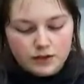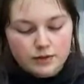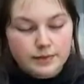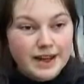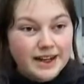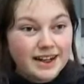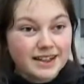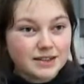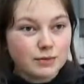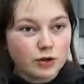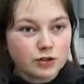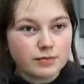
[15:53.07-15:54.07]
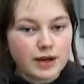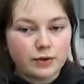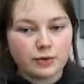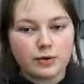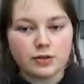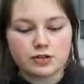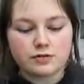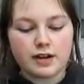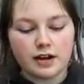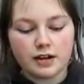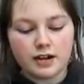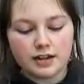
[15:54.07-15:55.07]
mainly to melt the
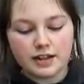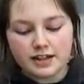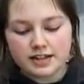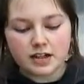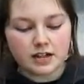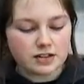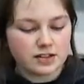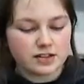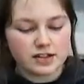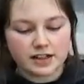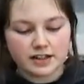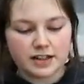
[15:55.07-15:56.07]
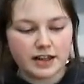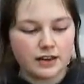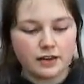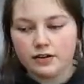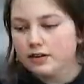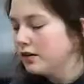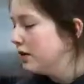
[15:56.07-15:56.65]
mozzarella, and then it starts to stick together.